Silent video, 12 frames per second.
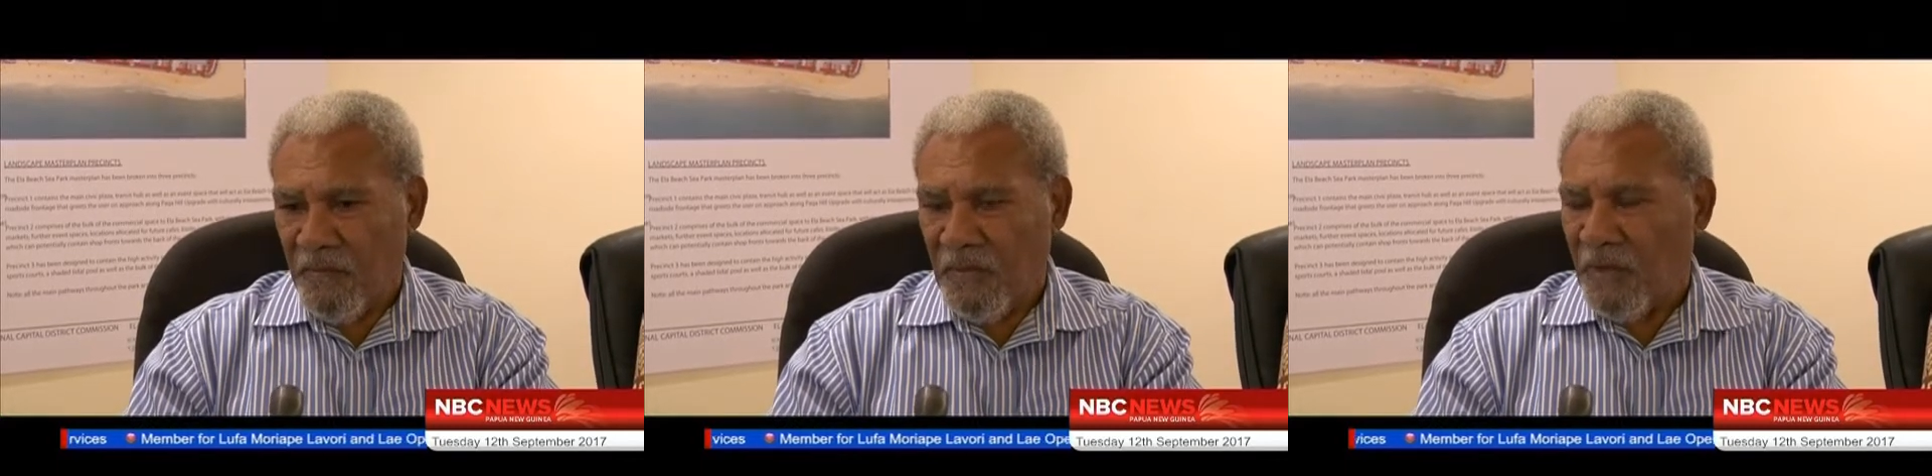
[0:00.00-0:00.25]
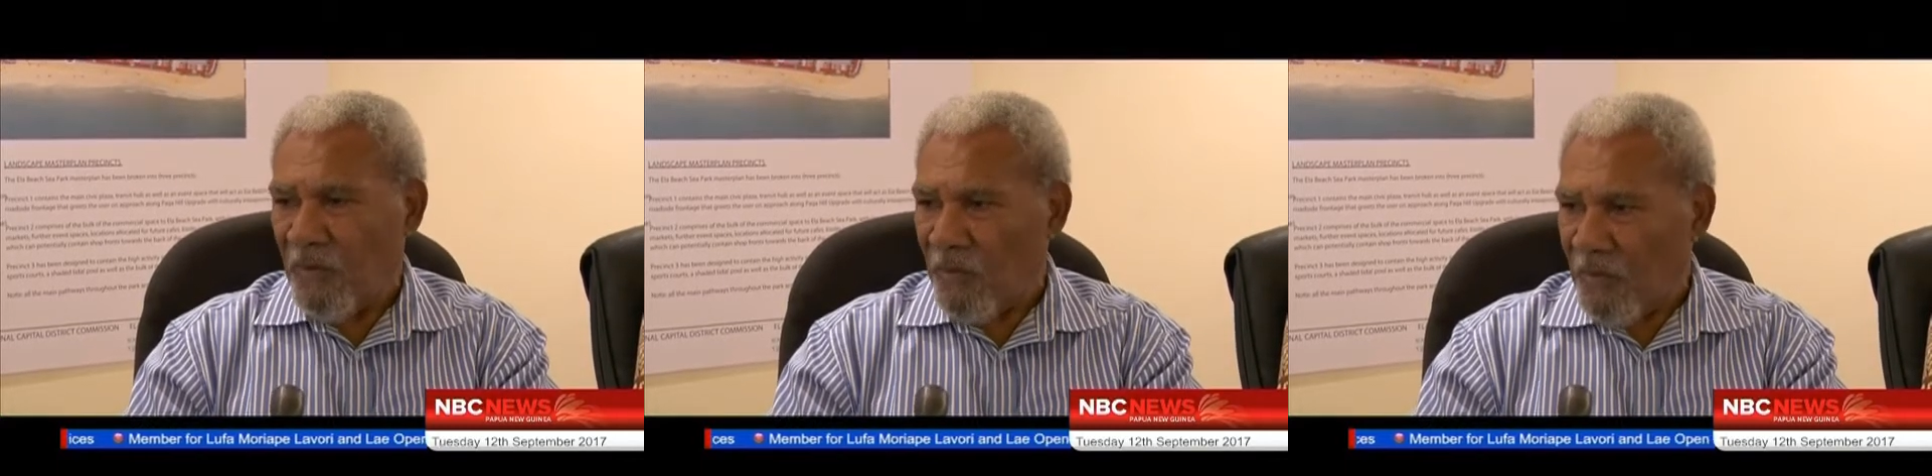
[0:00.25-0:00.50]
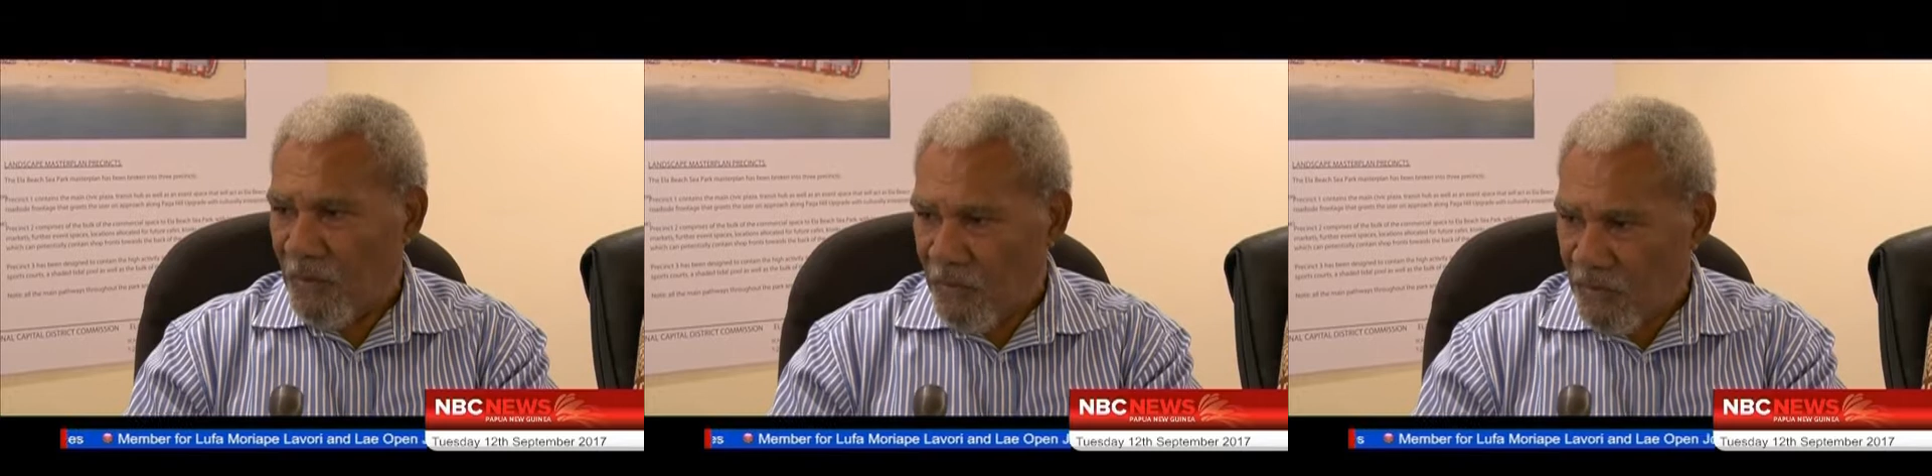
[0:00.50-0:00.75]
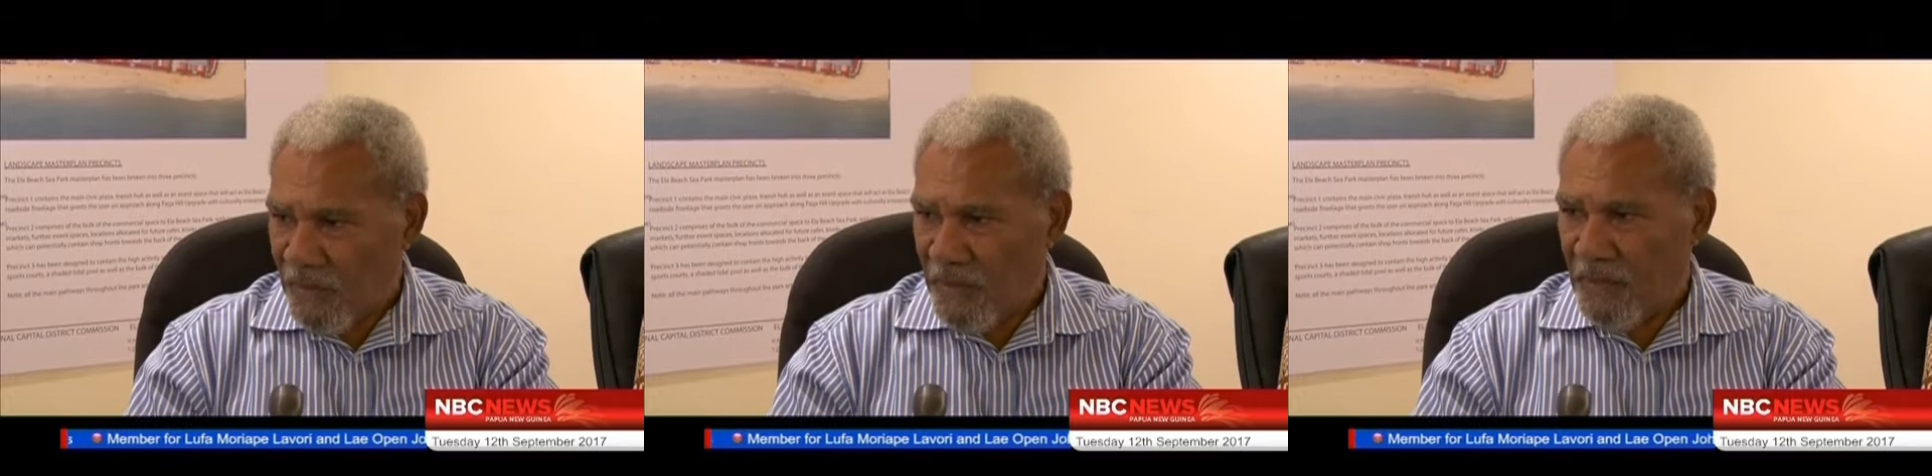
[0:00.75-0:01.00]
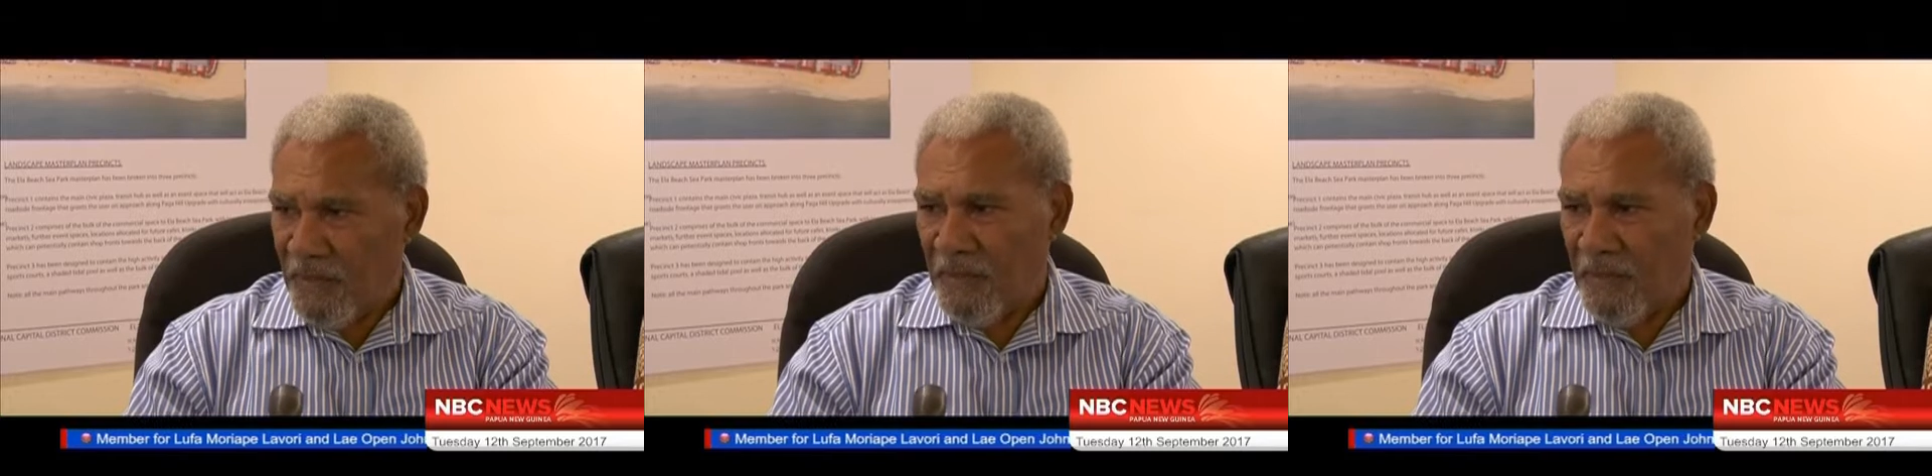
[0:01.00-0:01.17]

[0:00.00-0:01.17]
with law and order,